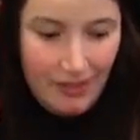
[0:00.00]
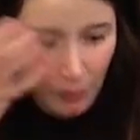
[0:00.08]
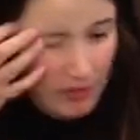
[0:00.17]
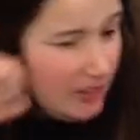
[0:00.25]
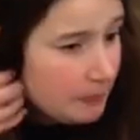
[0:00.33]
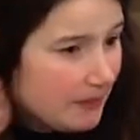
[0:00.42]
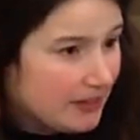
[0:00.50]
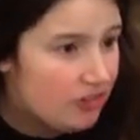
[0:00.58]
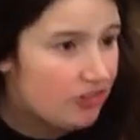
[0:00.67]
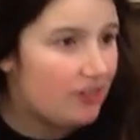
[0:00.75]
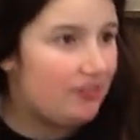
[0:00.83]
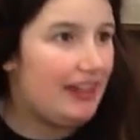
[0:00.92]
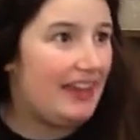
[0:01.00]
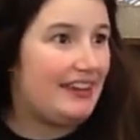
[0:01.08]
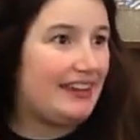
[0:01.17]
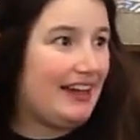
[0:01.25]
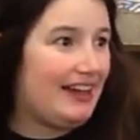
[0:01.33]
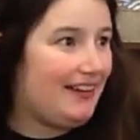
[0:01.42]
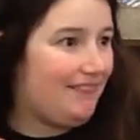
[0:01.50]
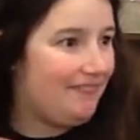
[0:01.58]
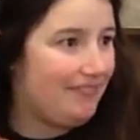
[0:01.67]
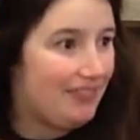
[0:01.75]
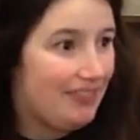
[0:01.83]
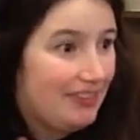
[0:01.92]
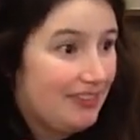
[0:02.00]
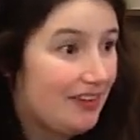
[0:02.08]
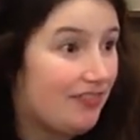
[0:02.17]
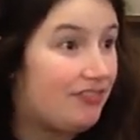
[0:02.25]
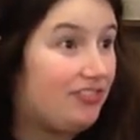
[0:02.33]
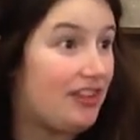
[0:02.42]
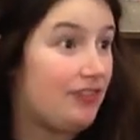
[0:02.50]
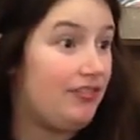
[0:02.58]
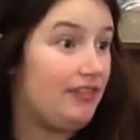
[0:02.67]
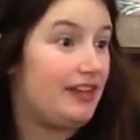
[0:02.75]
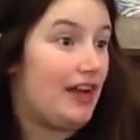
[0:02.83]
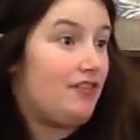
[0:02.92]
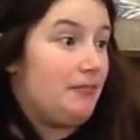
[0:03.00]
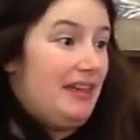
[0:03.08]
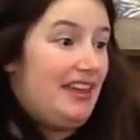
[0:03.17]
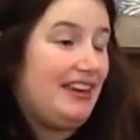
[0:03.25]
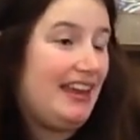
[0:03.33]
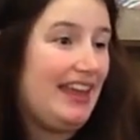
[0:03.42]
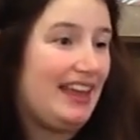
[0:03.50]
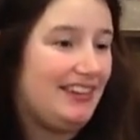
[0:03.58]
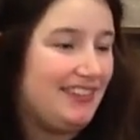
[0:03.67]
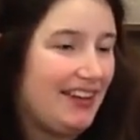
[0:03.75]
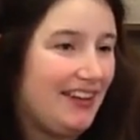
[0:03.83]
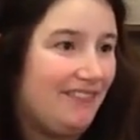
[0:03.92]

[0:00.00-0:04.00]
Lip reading: we took pictures of, like, of stuff from the government and,